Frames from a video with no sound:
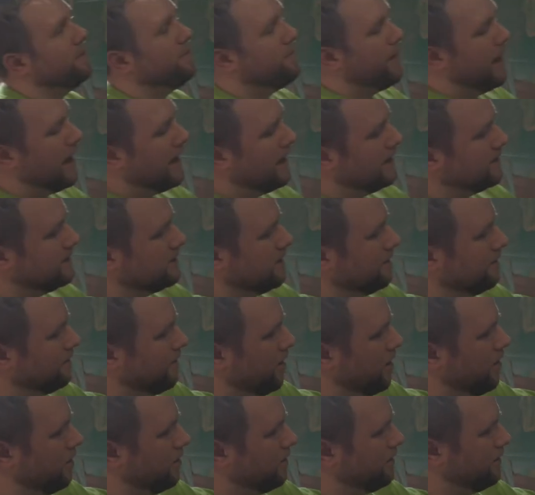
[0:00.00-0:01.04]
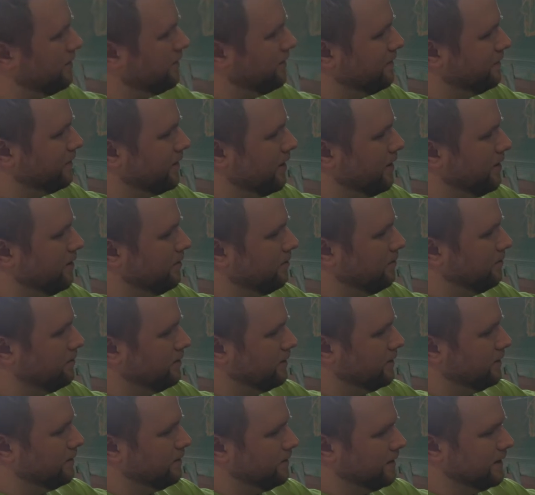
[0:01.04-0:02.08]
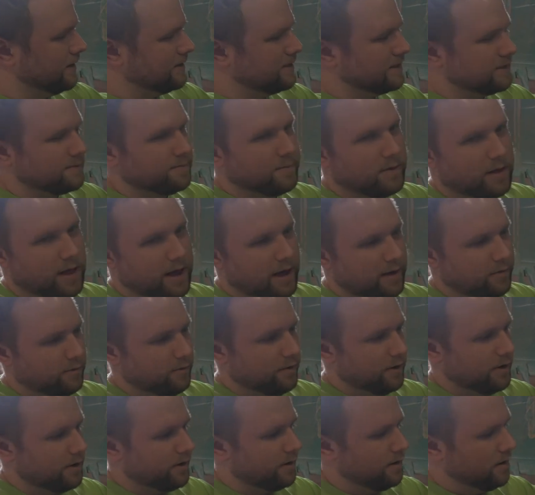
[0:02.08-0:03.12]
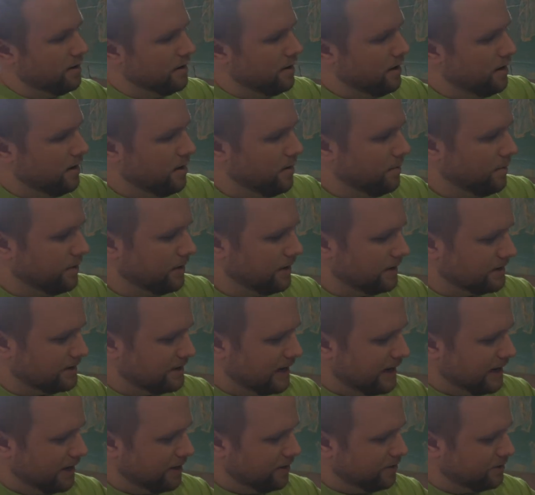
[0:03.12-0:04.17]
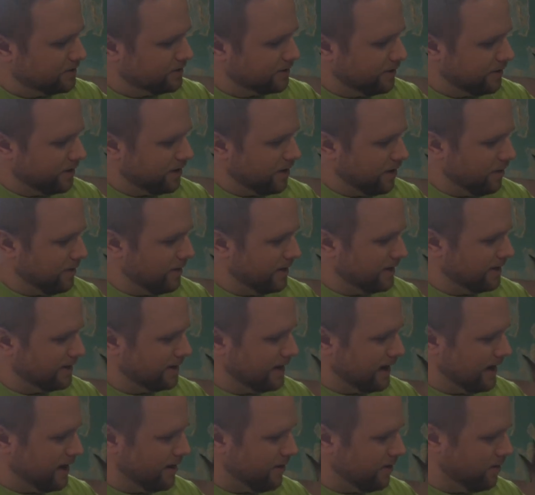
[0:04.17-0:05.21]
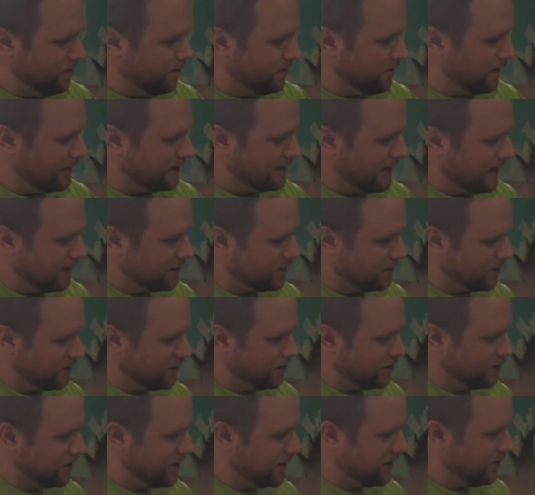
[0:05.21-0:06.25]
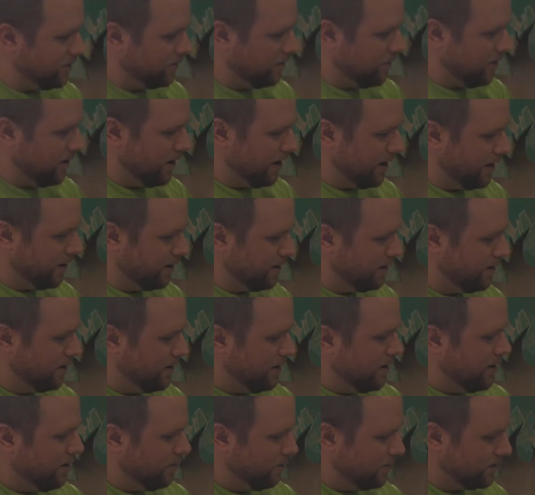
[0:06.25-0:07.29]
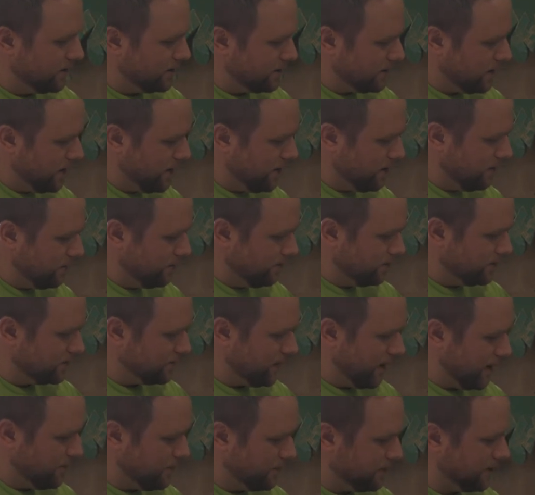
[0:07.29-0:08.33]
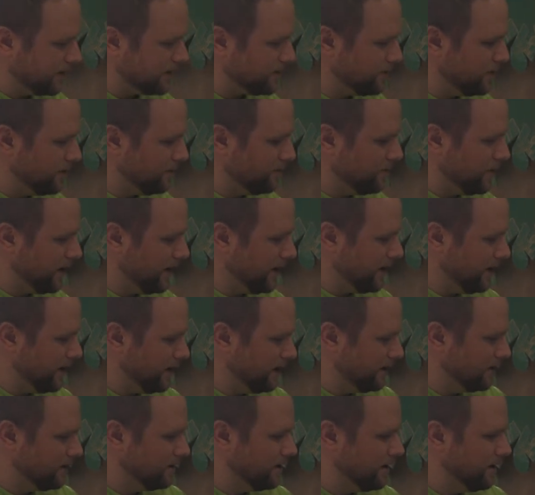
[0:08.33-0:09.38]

base of all of the float, this is plywood. But the second you start going down, it's actually chicken wire with a ton of newspaper that's been pinned.